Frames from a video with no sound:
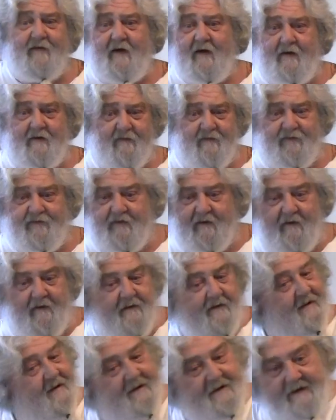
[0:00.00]
on, so
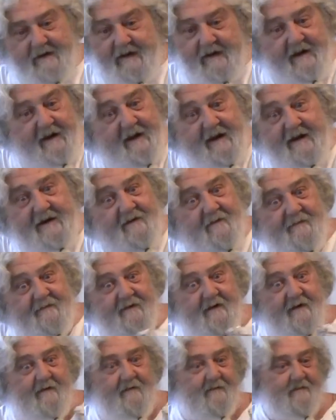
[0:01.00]
I don't
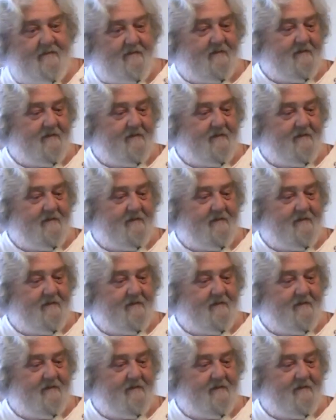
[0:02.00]
know.